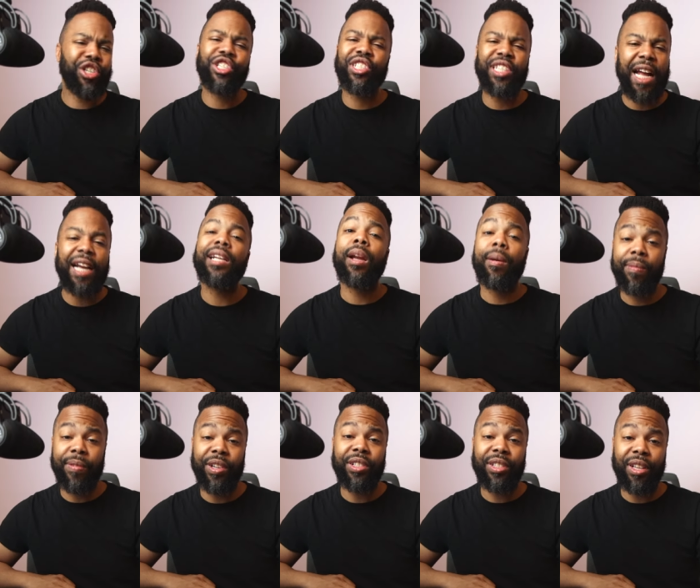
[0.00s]
just standing up
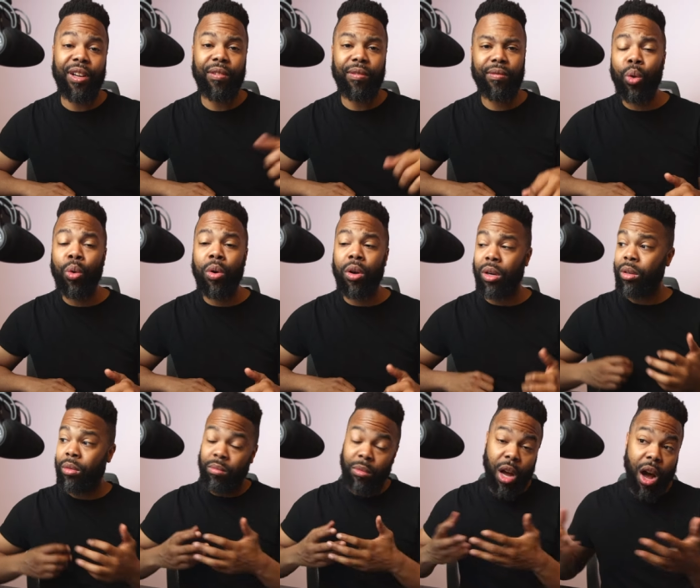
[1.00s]
for yourself. Or
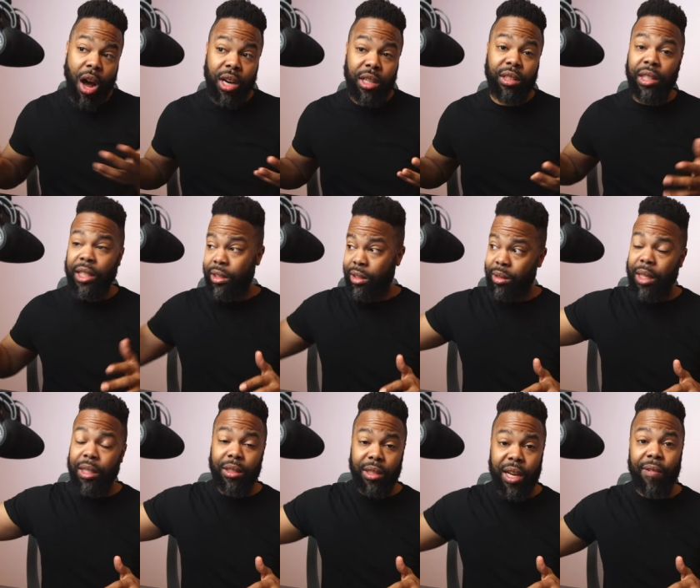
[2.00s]
honestly,
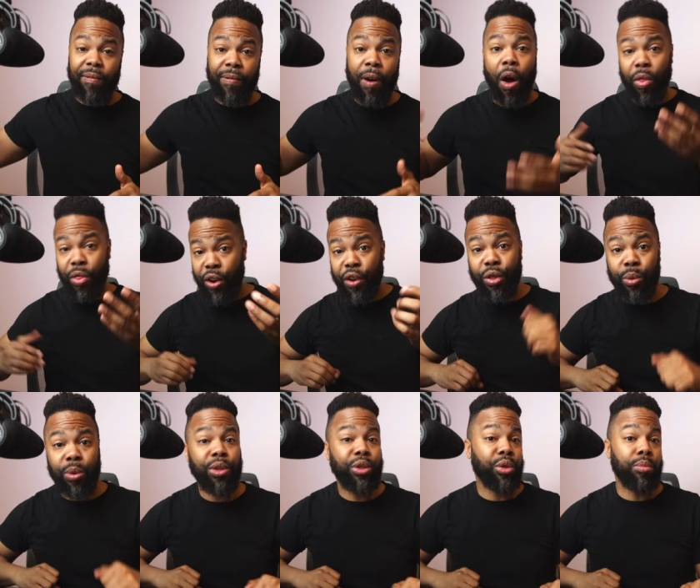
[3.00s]
it's their fault. They're the
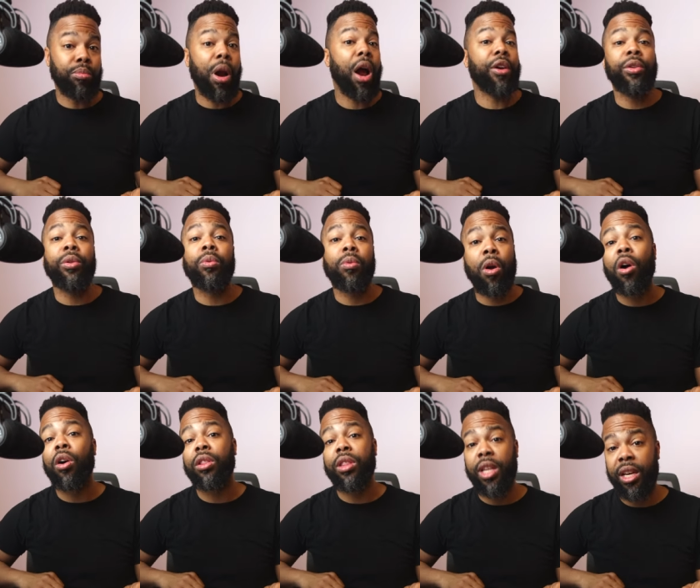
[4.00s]
ones who brought you the
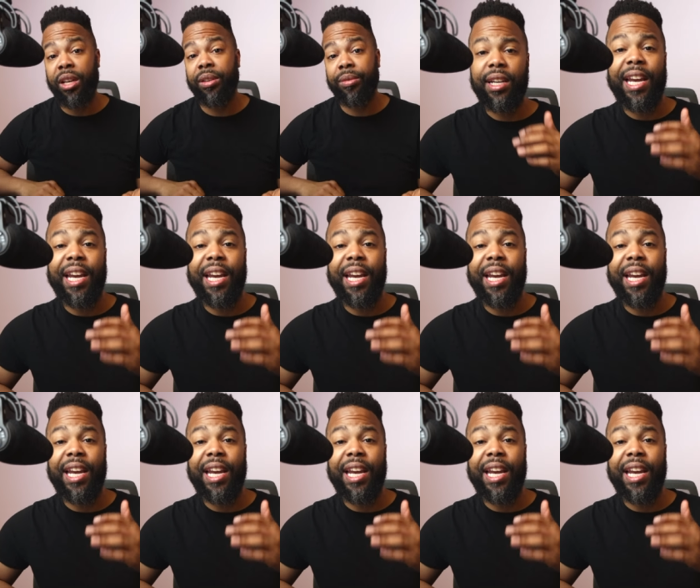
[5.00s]
wrong thing.